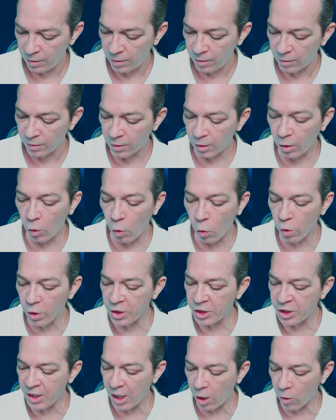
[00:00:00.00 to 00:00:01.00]
The
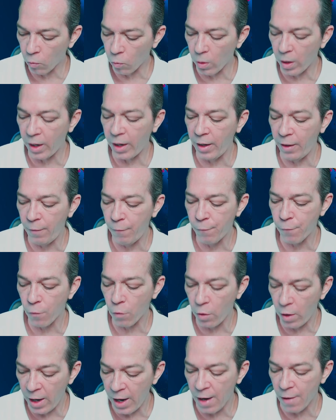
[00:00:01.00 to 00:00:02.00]
Lord shall reign
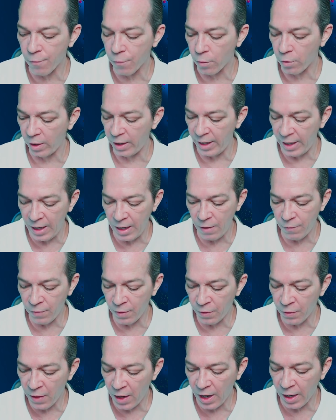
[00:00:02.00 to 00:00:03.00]
forever,
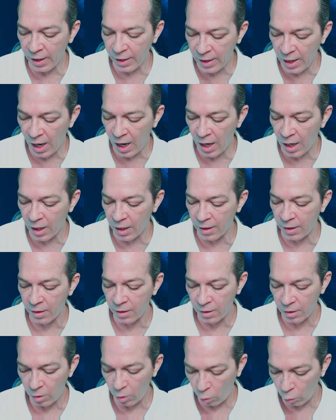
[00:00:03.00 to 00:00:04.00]
even thy God,
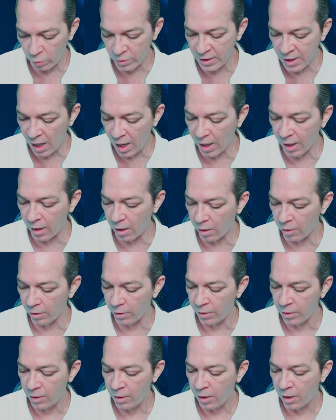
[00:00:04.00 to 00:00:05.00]
O
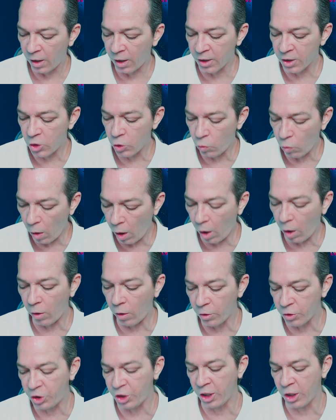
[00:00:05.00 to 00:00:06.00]
Zion, unto
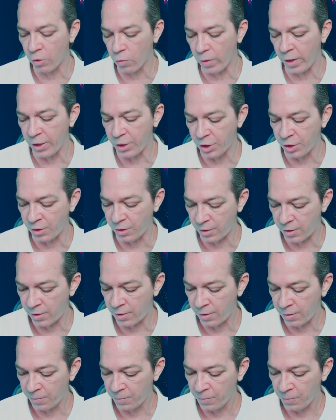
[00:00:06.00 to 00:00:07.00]
all generations.
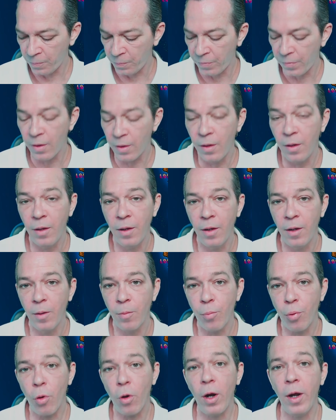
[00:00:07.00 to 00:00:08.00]

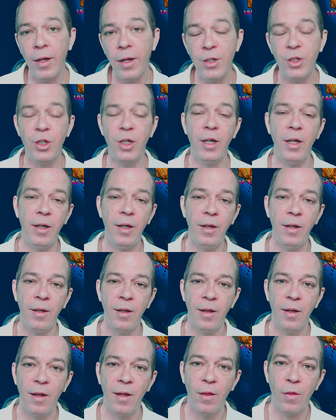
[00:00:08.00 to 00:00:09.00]
Praise ye
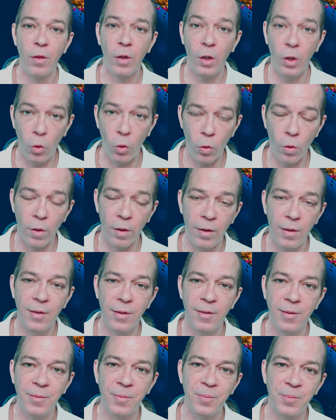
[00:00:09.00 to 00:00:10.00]
the Lord.
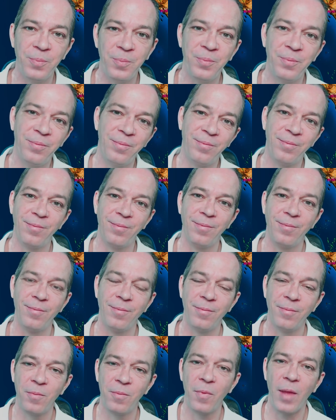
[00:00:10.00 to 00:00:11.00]

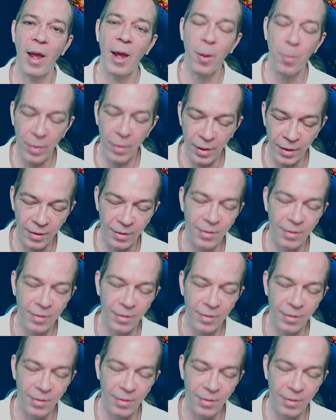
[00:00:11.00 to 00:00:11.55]
Amen.